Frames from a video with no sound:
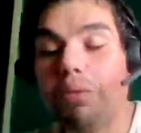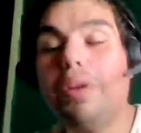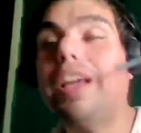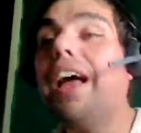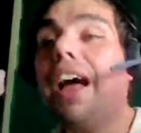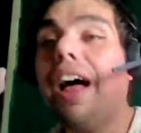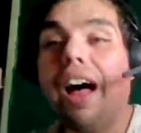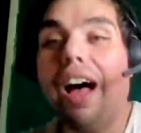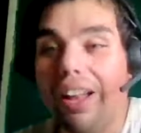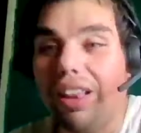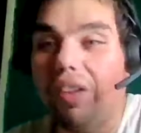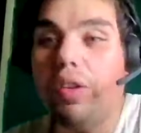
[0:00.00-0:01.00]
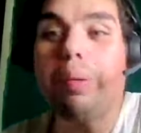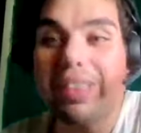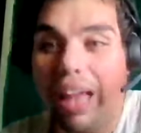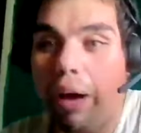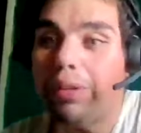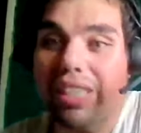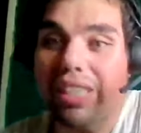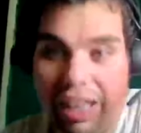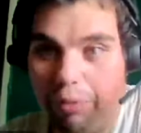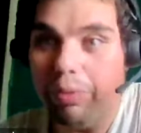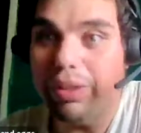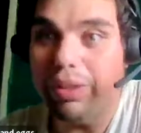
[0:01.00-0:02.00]
Henry, I love you, but that was
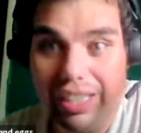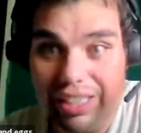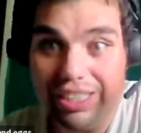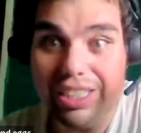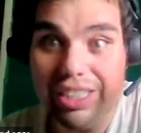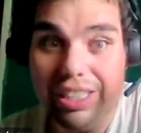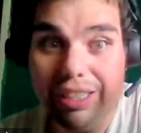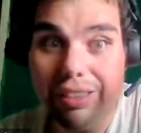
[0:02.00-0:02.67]
hella ridiculous.